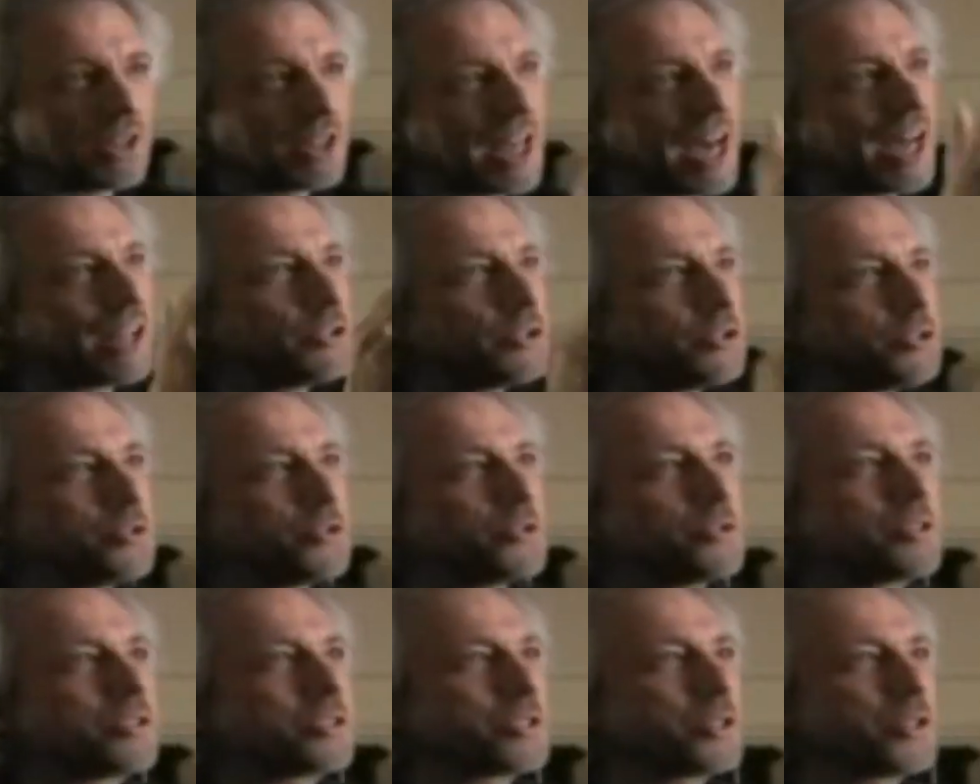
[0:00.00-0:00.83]
said, how do you
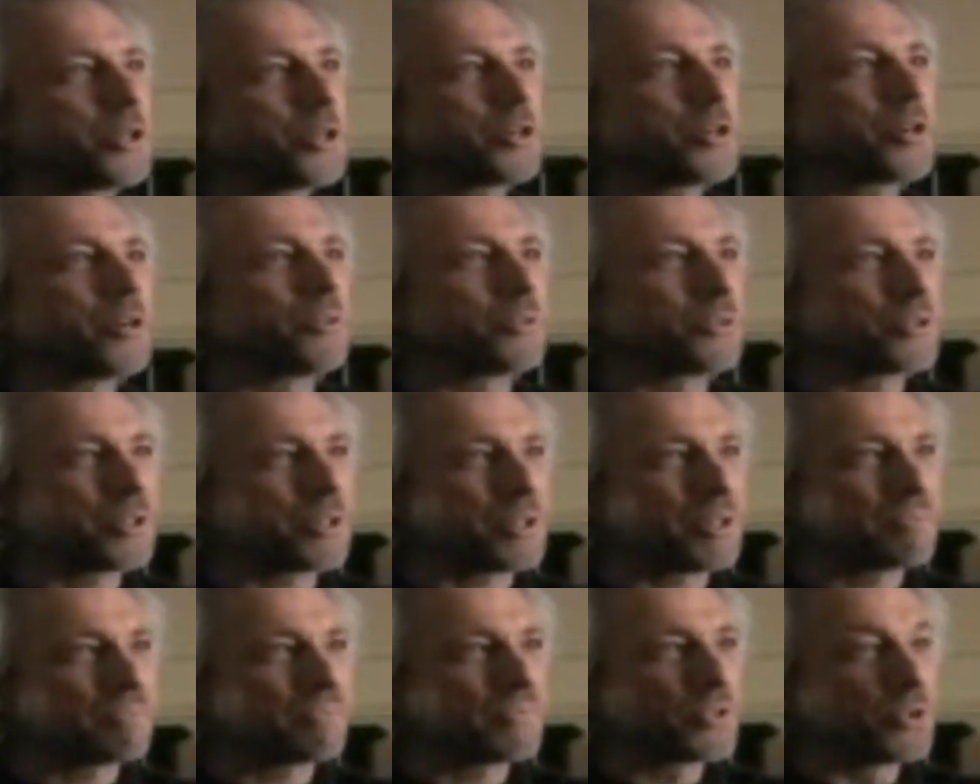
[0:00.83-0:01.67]
do this in your
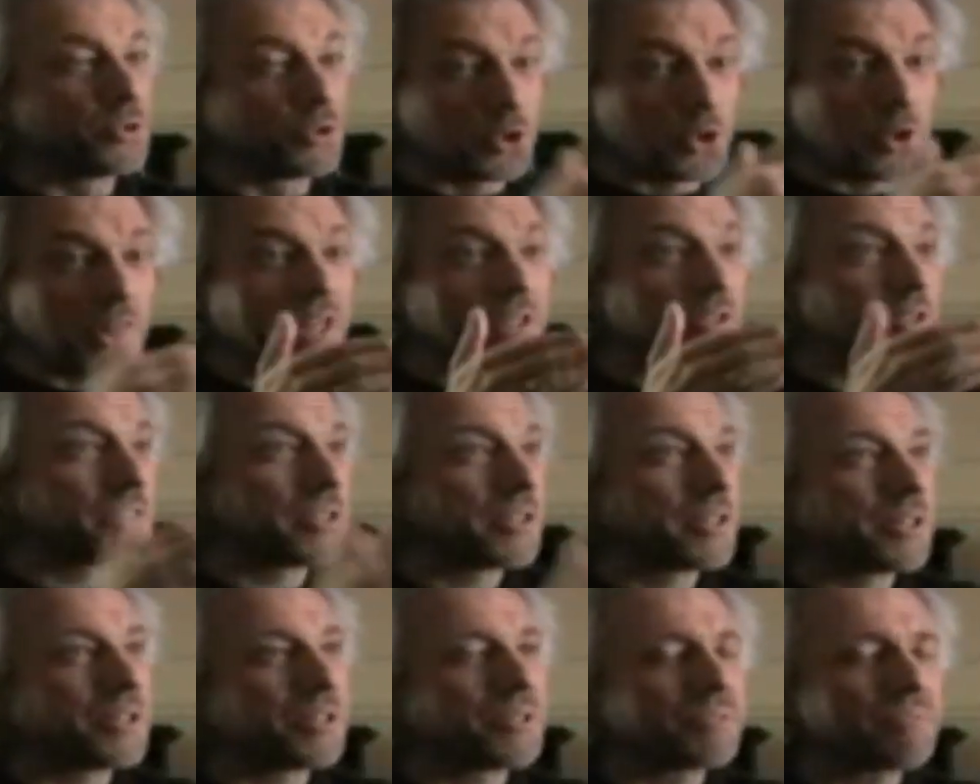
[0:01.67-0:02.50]
culture? Through a
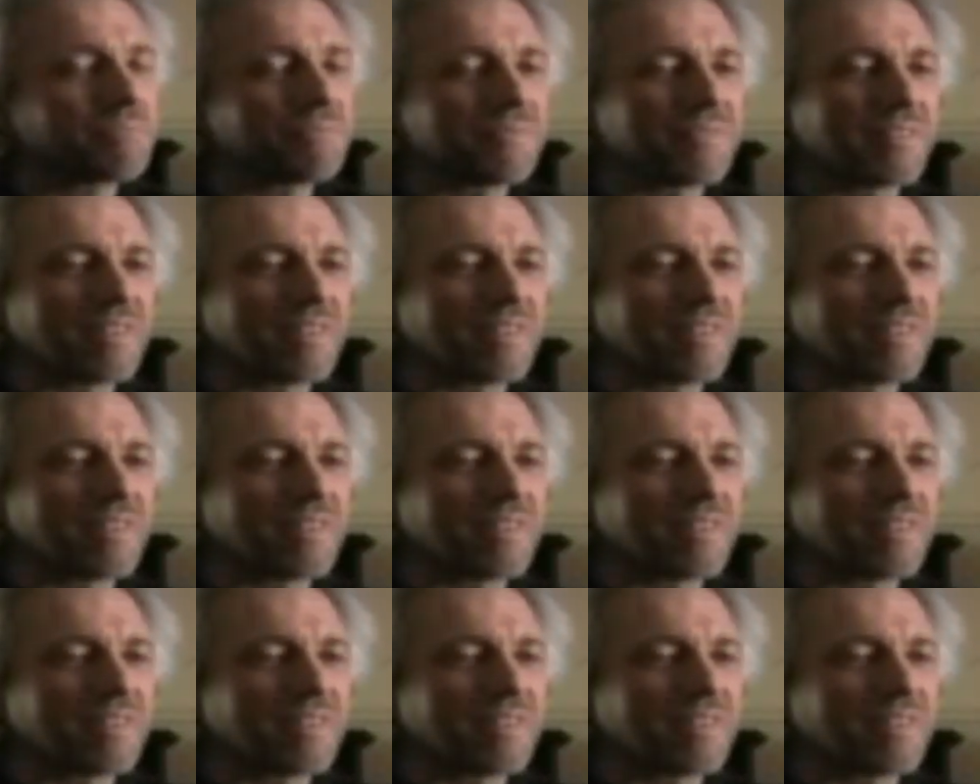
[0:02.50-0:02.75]
translator.